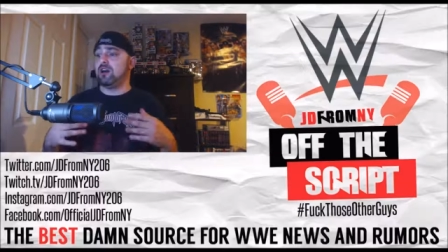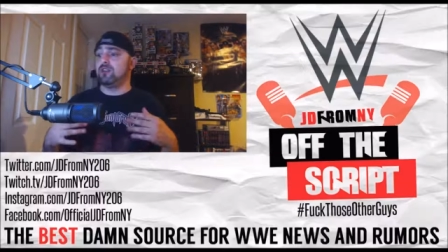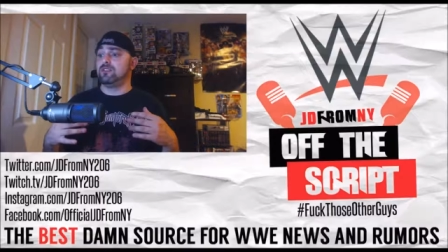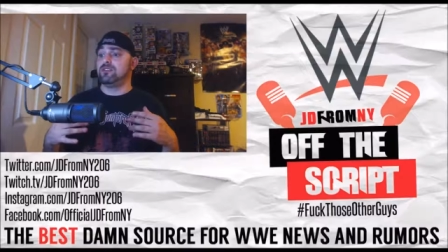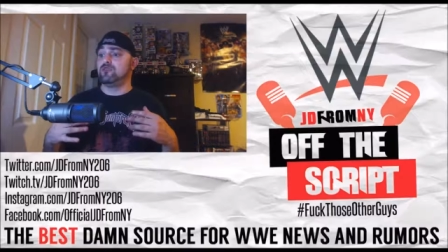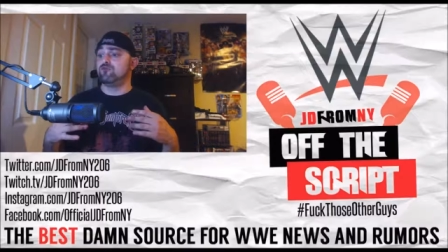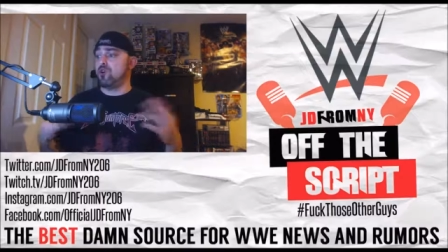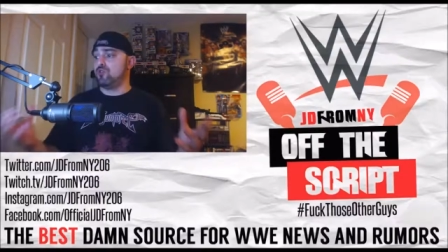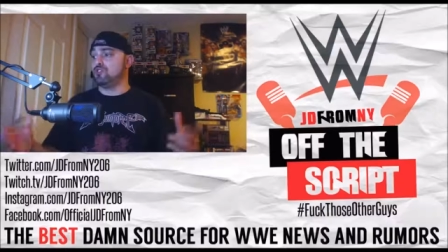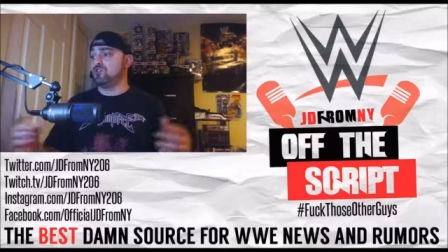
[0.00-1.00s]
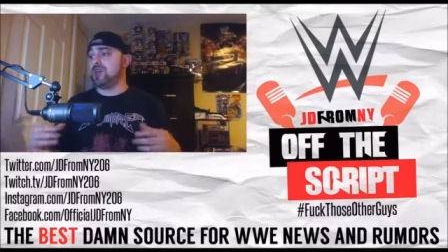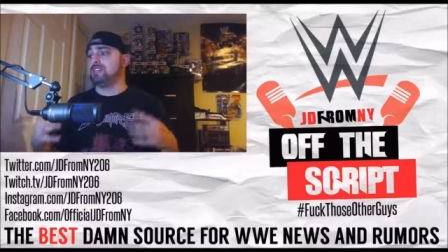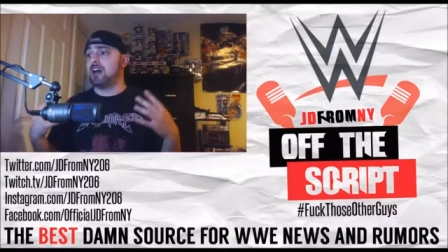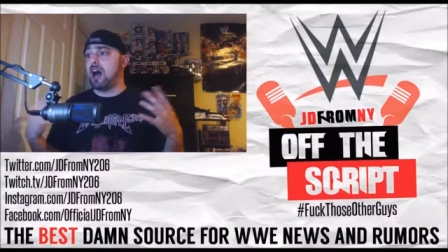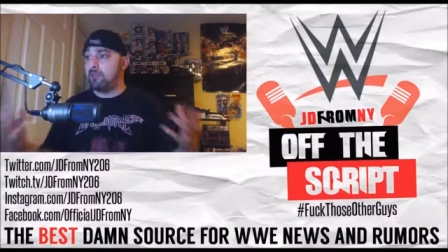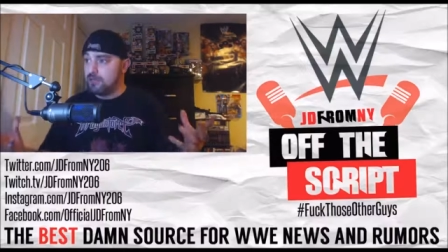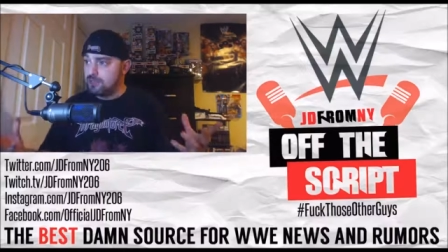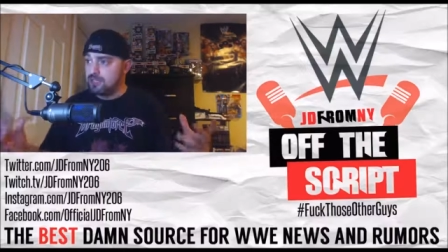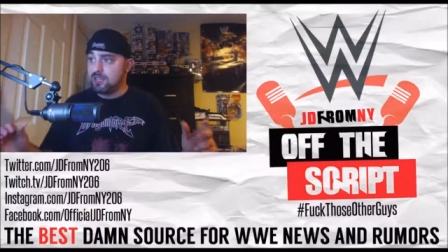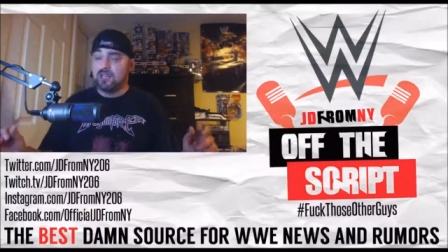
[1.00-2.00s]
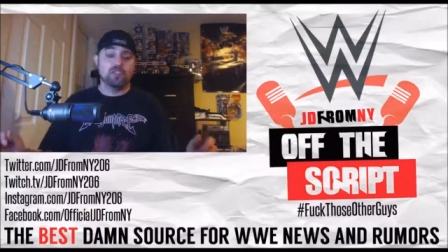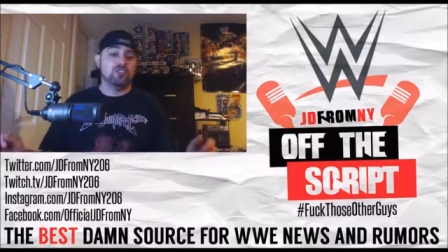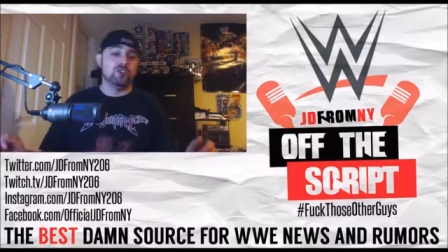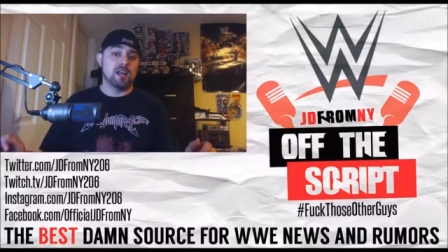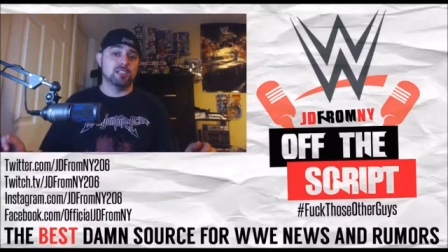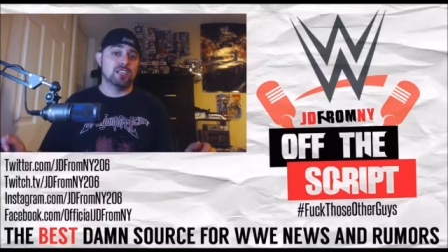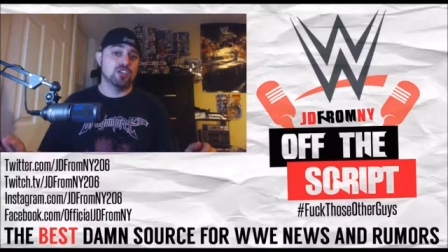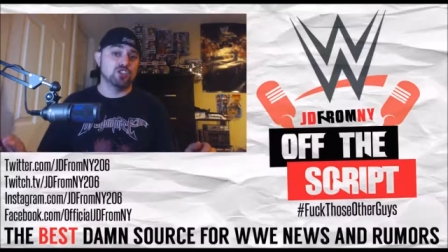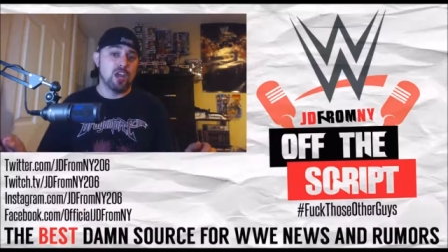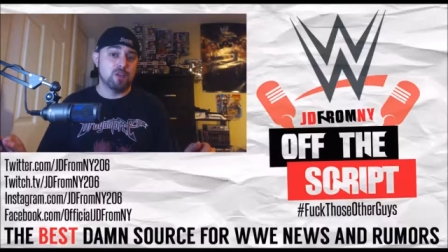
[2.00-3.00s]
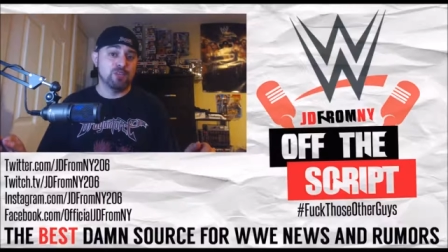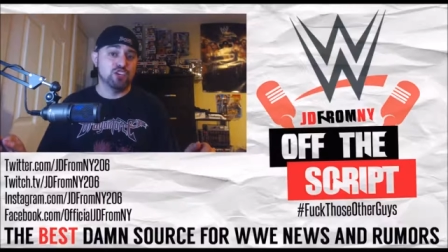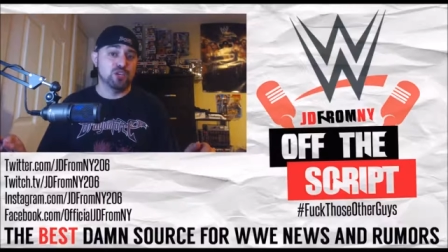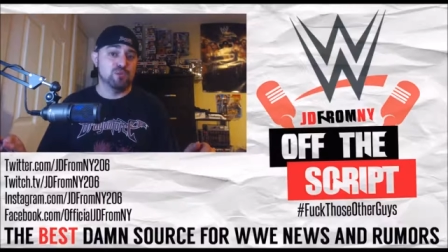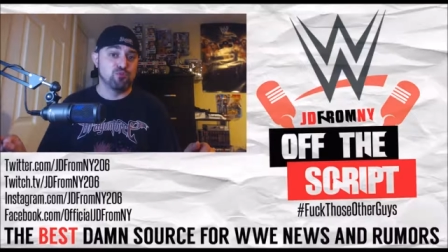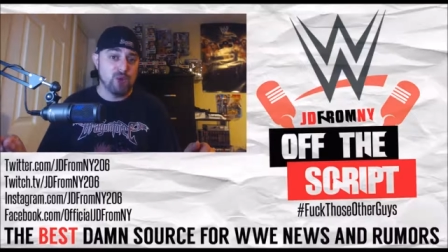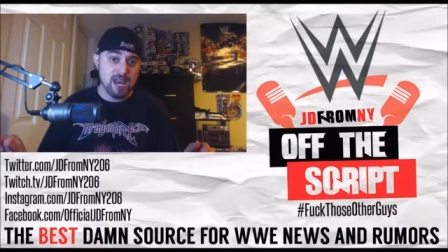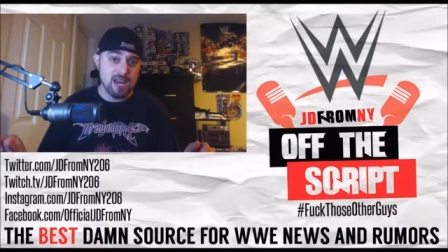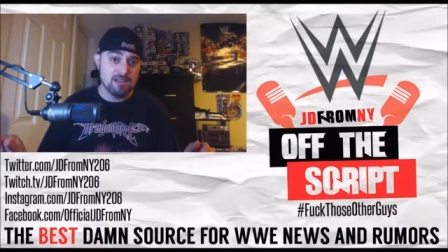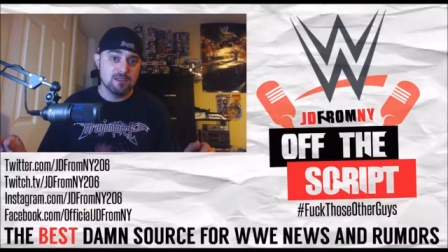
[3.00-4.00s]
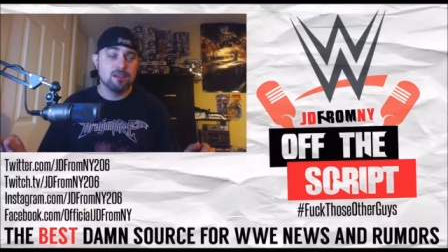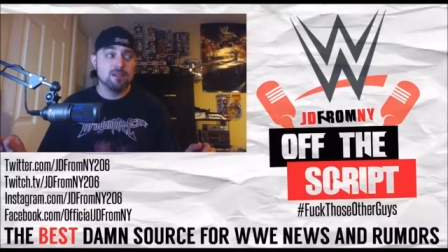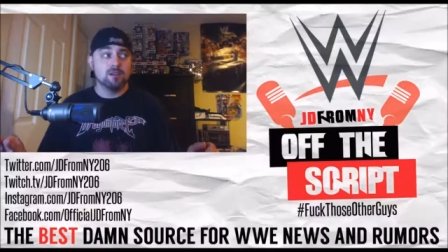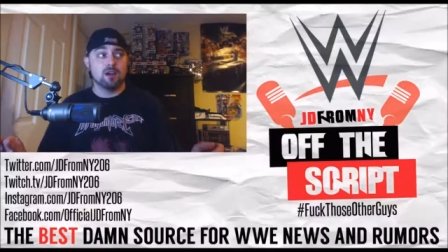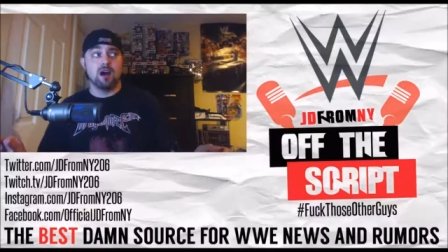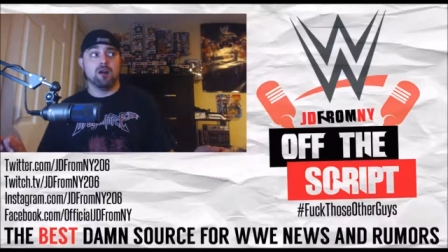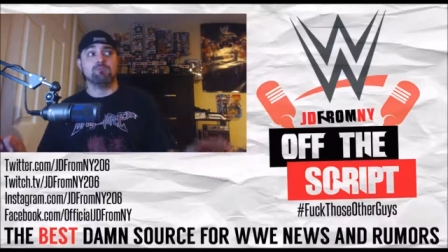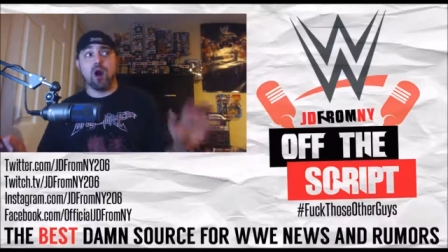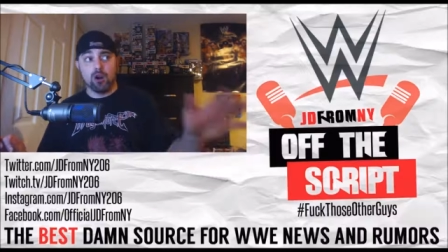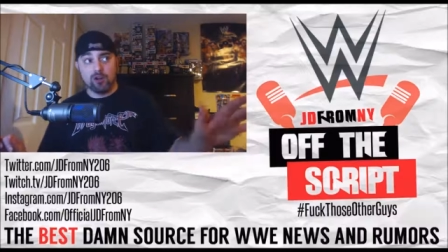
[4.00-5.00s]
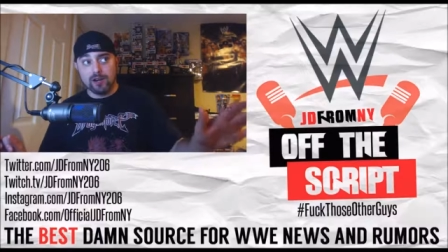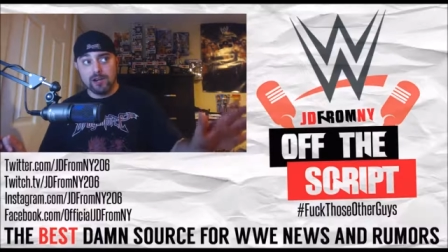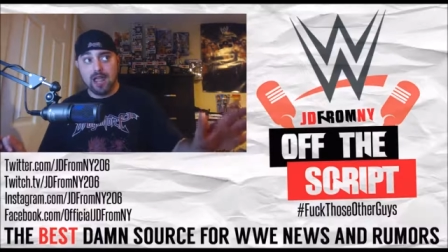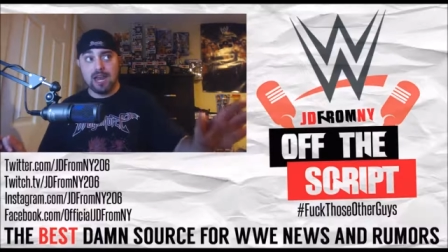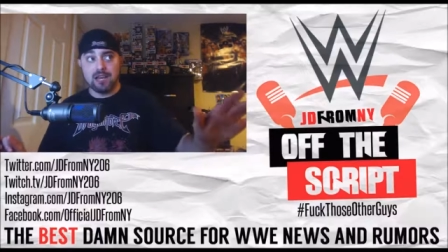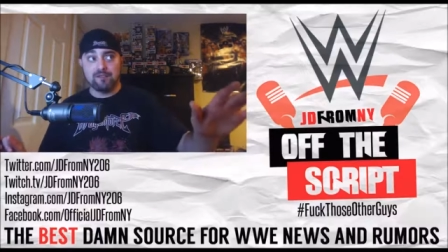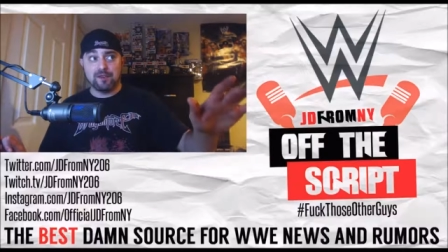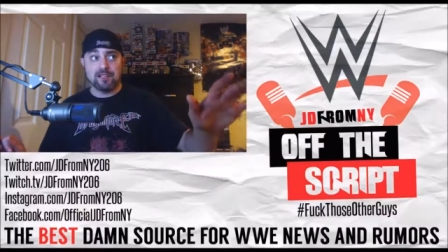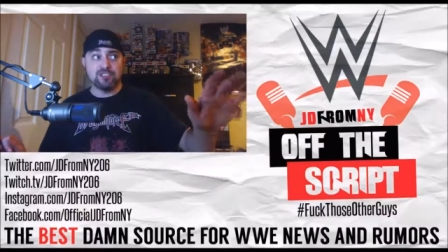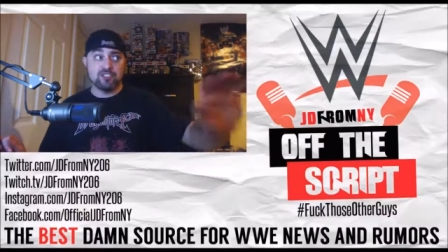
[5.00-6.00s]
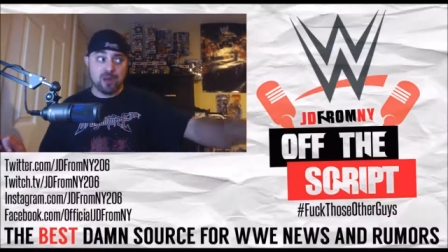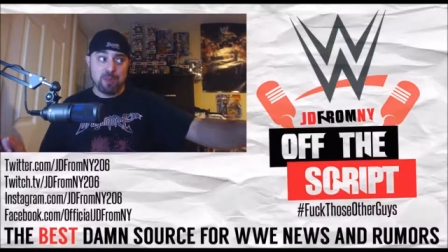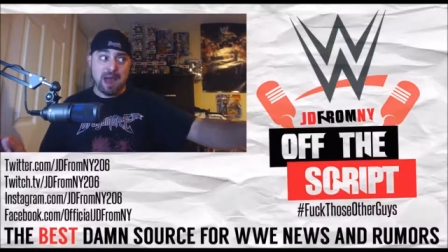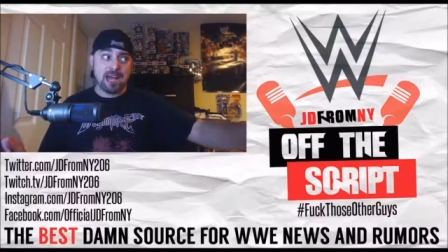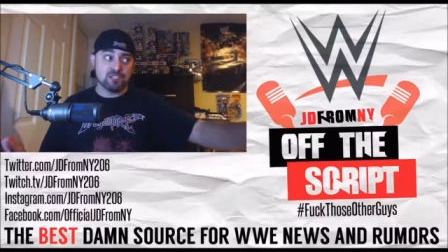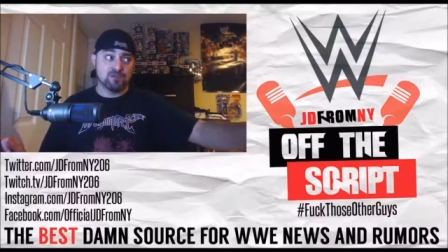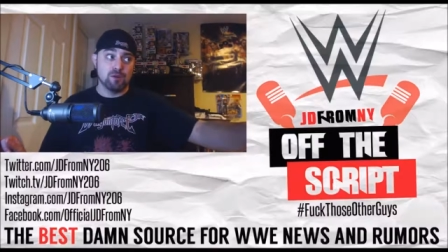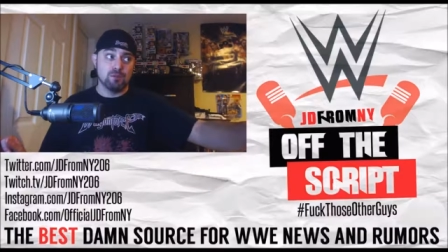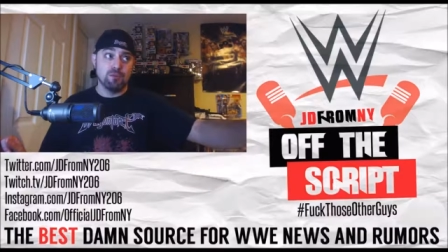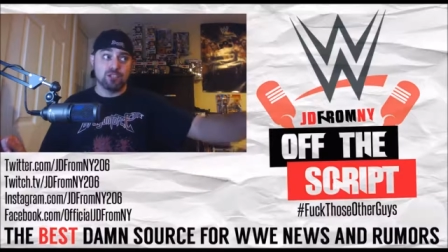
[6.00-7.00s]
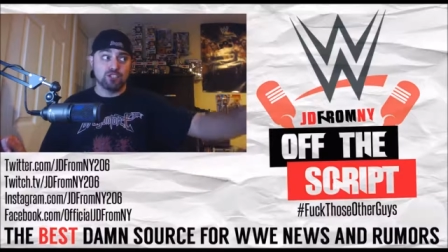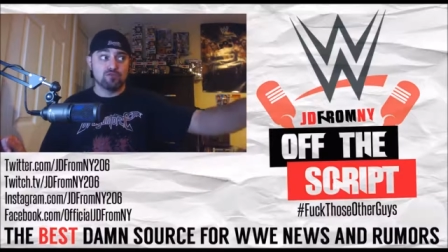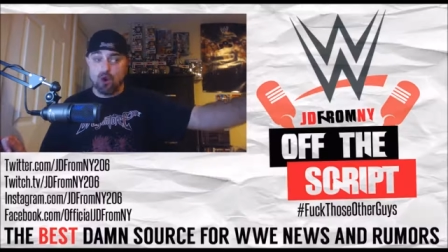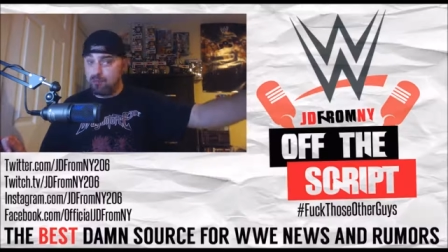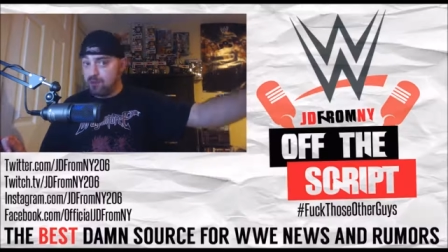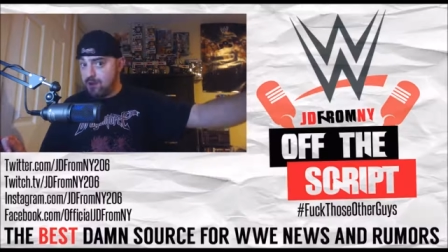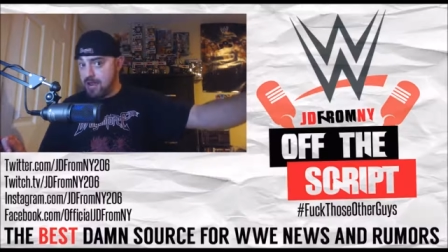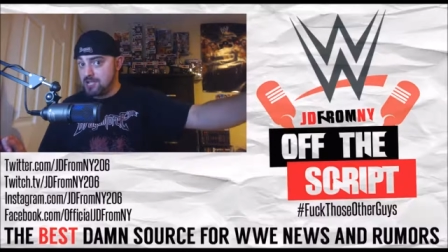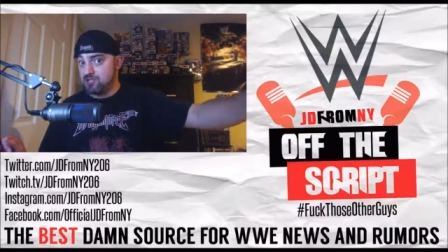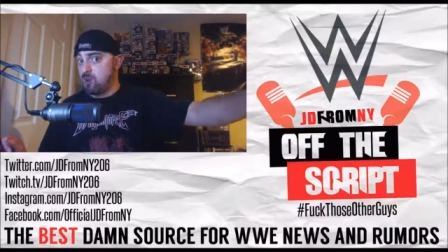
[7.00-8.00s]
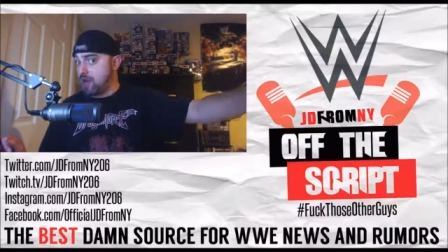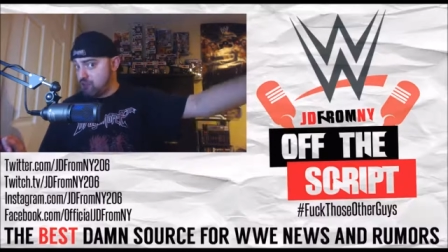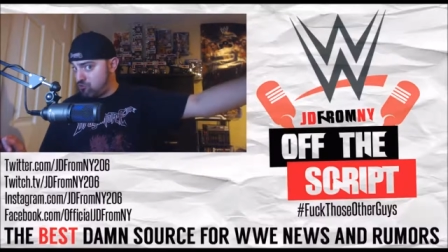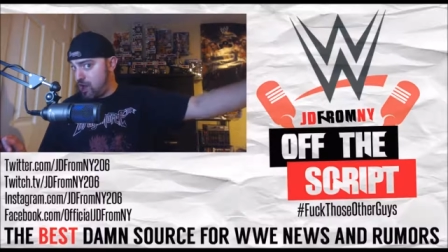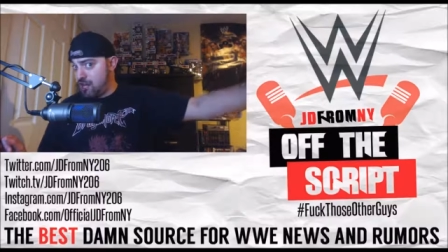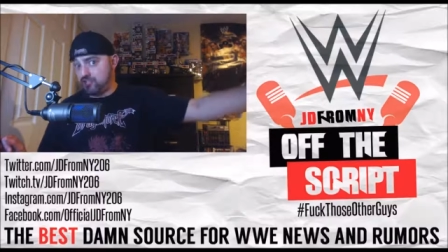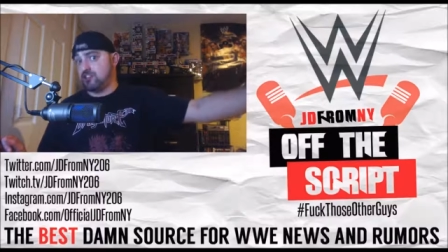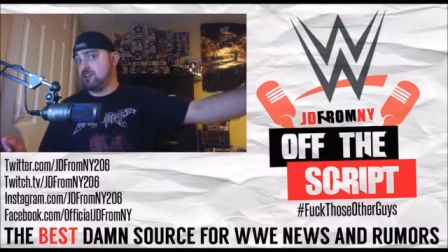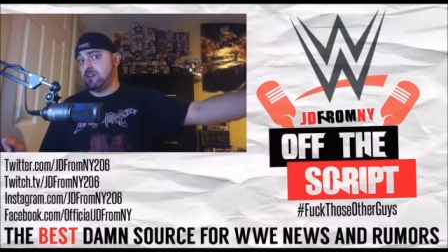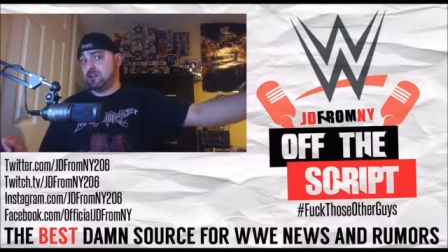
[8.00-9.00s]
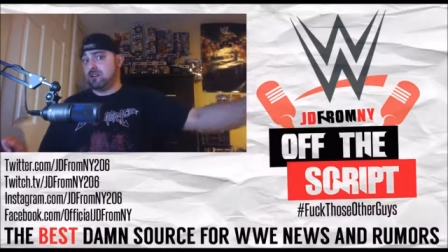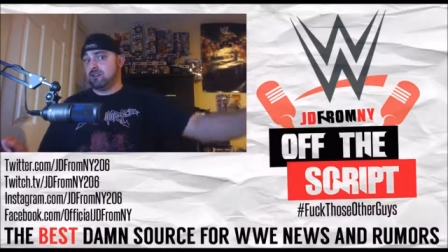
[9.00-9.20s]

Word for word: on the road to a dominant United States Championship reign, uh, barring any fucking setbacks from Mr. Roman Reigns, Wedding Crasher.